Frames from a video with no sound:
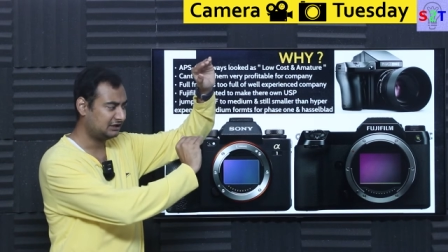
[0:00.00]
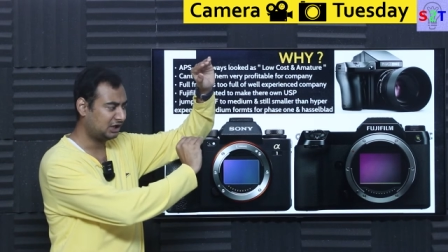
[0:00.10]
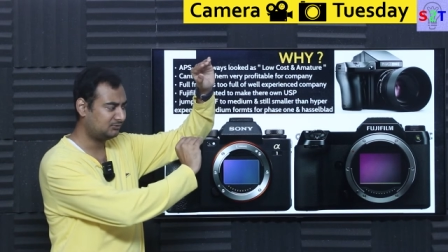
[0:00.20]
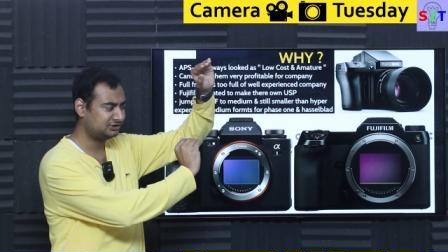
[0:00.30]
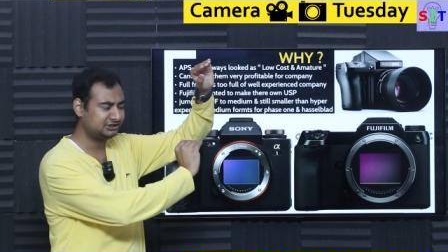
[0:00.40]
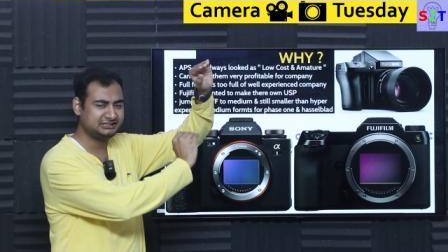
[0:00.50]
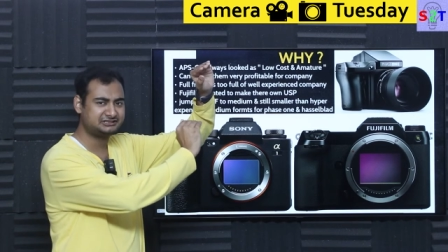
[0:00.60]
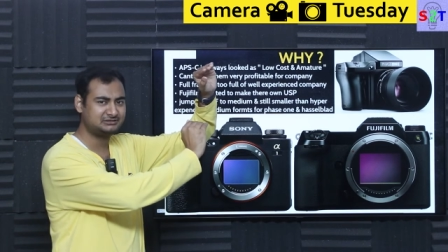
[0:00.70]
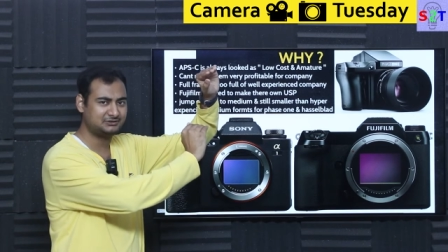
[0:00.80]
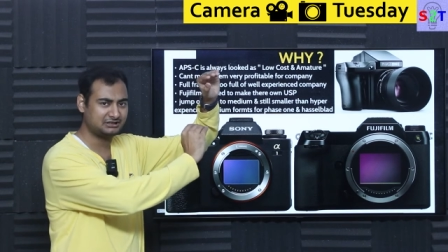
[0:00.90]
How about a
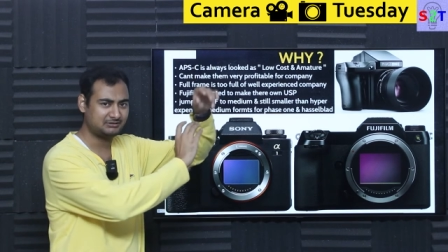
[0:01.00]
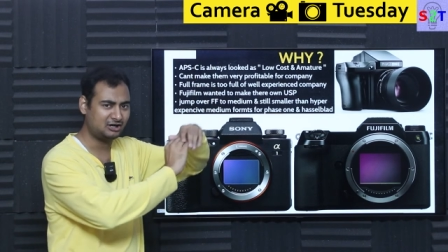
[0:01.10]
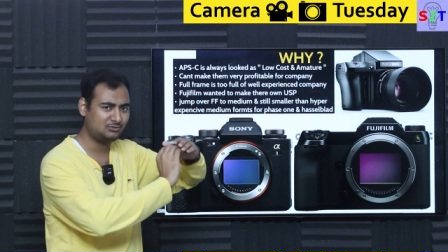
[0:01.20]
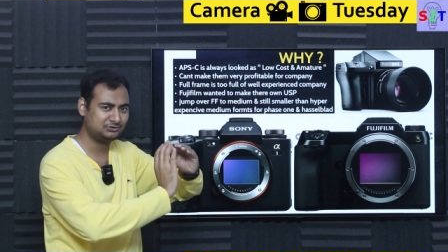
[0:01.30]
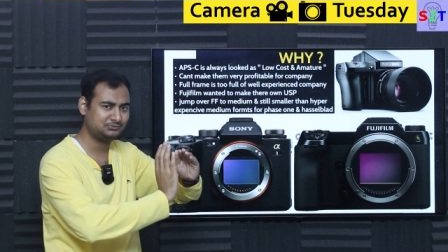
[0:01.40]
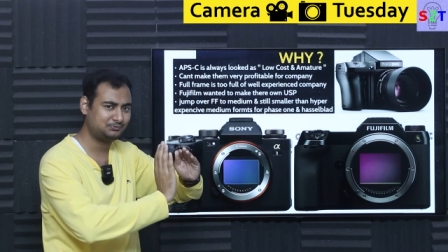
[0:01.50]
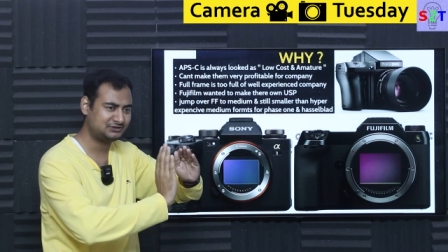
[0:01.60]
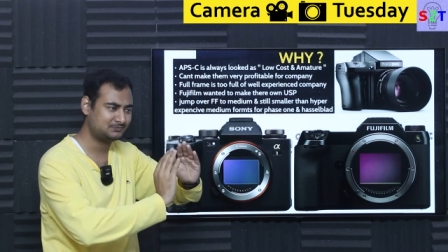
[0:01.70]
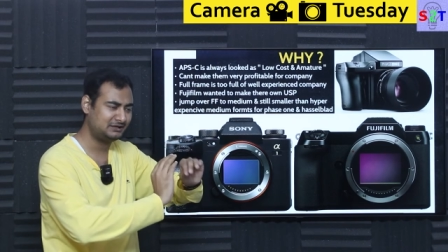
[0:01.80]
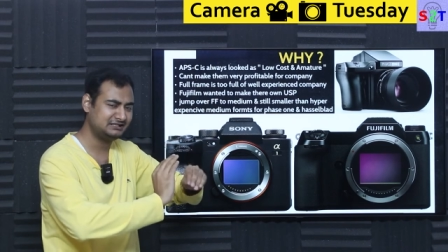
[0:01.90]
little bit up? How about you
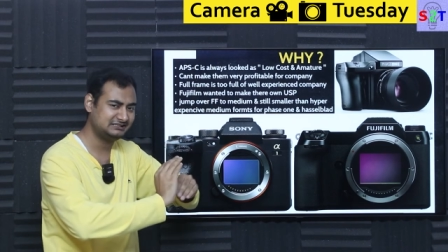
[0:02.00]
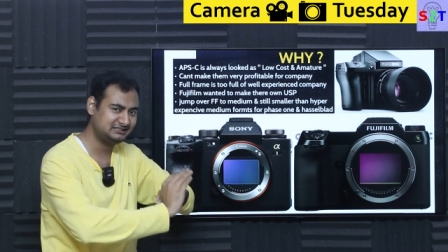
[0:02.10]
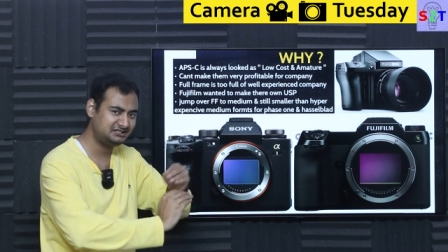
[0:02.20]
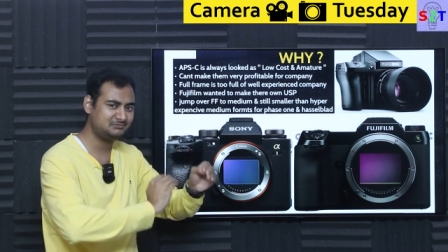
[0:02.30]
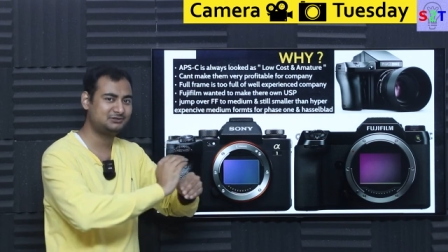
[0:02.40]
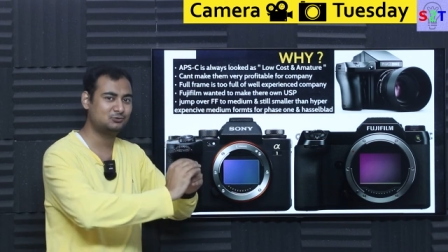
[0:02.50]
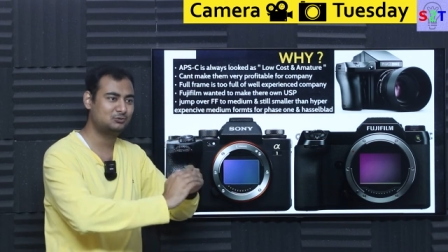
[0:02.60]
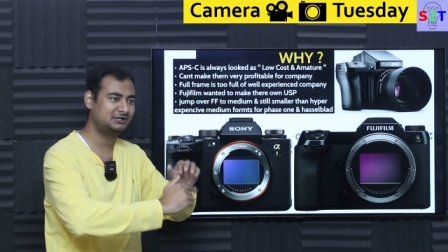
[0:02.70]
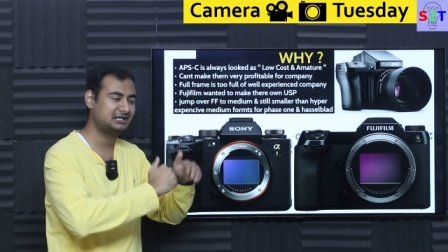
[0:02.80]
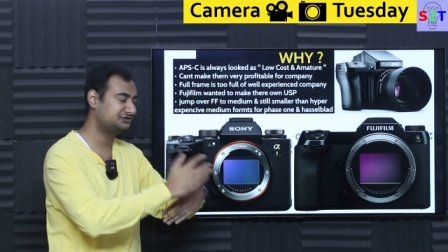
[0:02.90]
spend a little bit
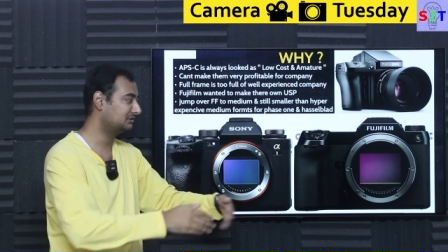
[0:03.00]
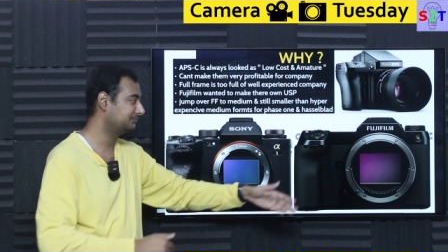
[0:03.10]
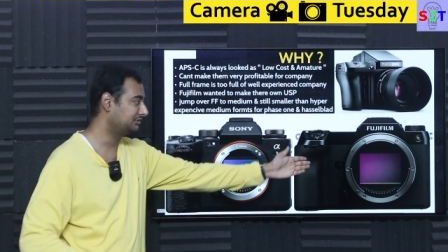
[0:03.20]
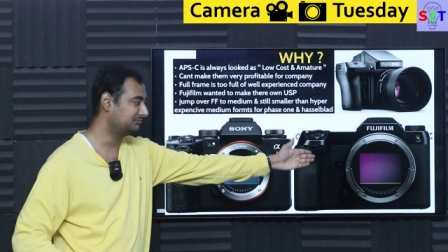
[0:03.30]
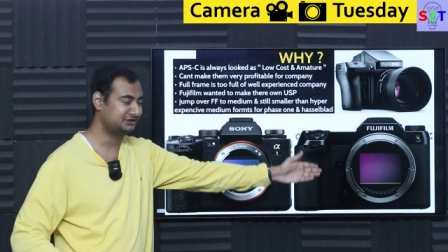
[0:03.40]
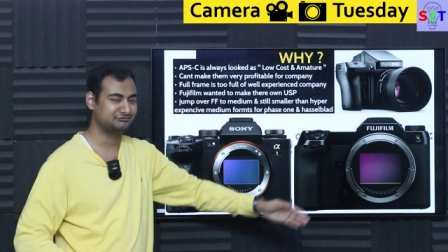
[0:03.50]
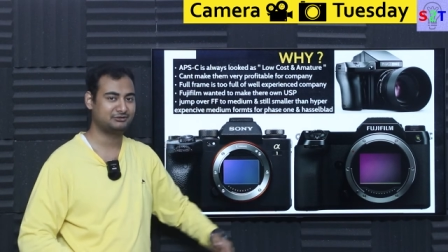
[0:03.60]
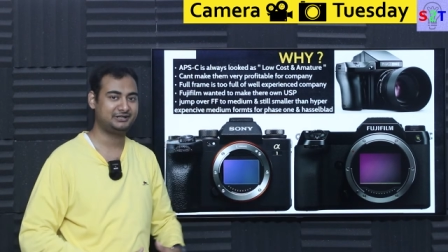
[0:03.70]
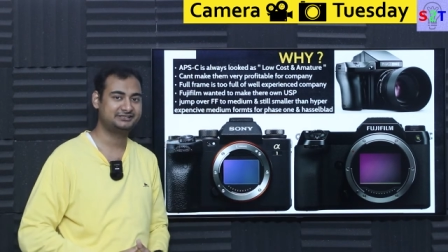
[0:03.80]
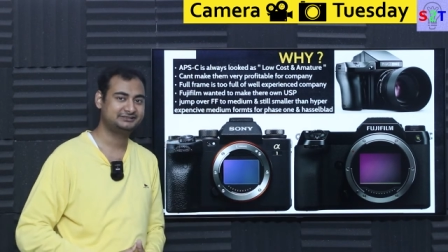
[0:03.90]
more money and jump into medium
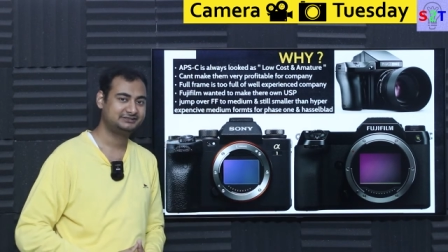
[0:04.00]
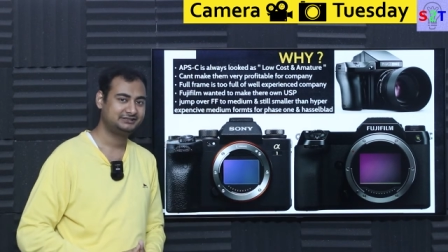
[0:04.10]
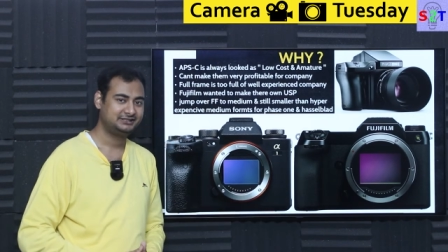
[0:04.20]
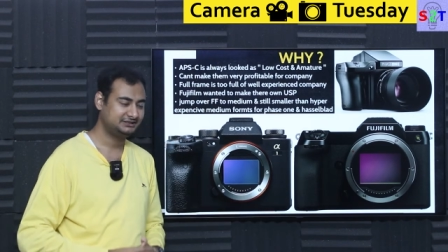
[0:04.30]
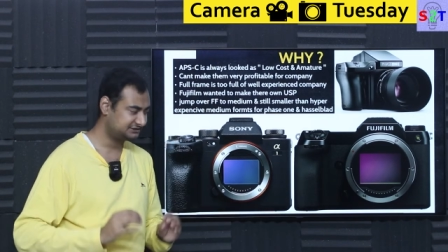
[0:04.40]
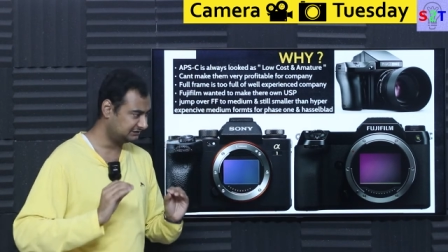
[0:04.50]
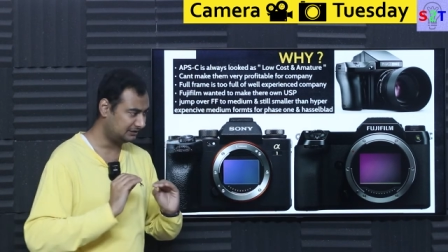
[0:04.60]
format? It's